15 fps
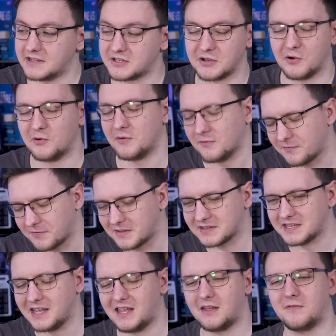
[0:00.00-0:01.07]
So for the
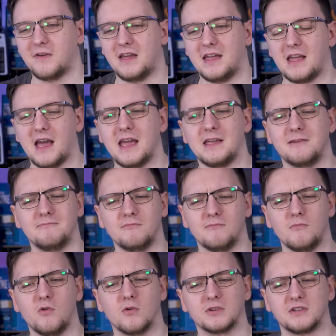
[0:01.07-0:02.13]
sake of a
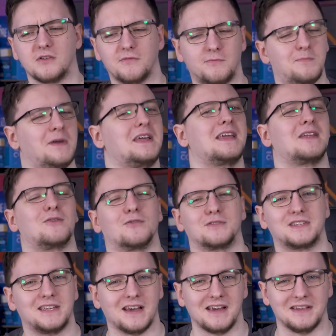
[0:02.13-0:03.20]
more sort of
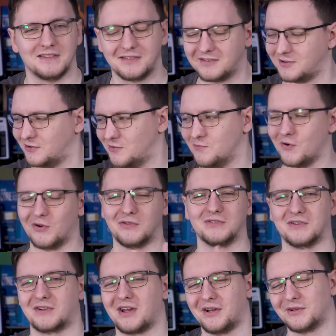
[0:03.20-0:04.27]
beginner's guide to
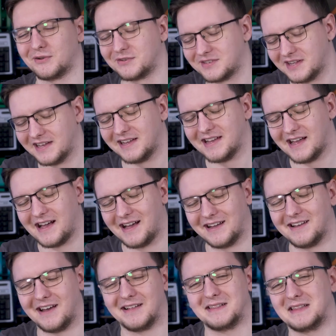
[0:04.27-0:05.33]
monitor colors,
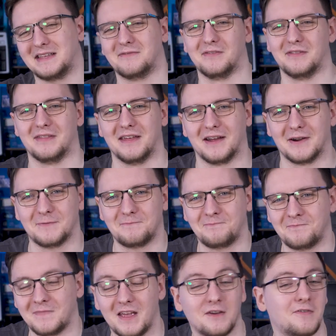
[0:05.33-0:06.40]
I'll leave it there.
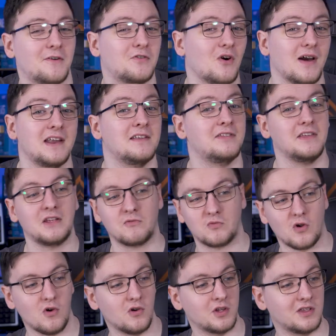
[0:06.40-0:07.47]
If I've got anything
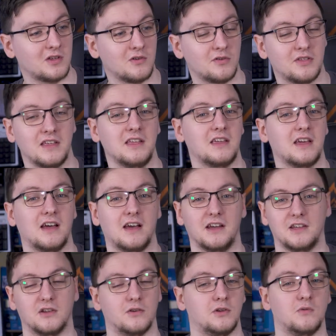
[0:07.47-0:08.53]
wrong, you think, you
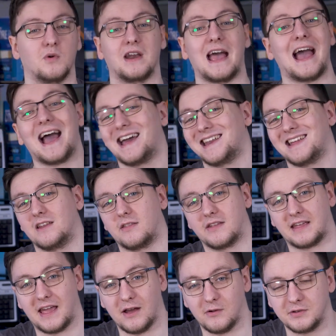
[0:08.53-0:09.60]
know, you want to add
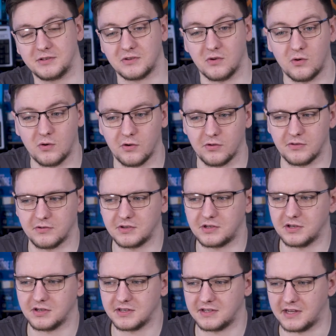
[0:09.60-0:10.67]
anything else, or there's
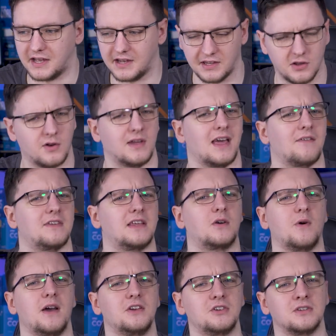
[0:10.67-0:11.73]
just, you know, you have any
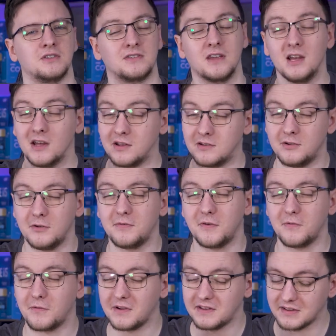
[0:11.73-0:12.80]
questions, do
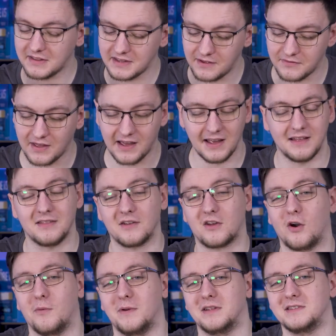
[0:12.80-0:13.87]
feel free to leave that in the
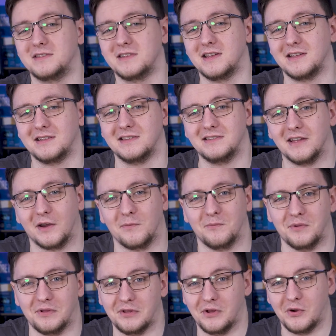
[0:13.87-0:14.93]
comments
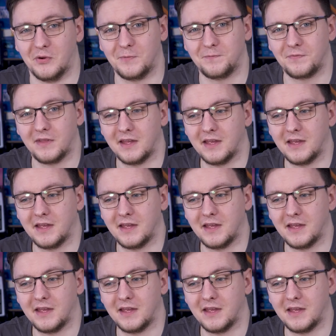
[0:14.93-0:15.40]
down below.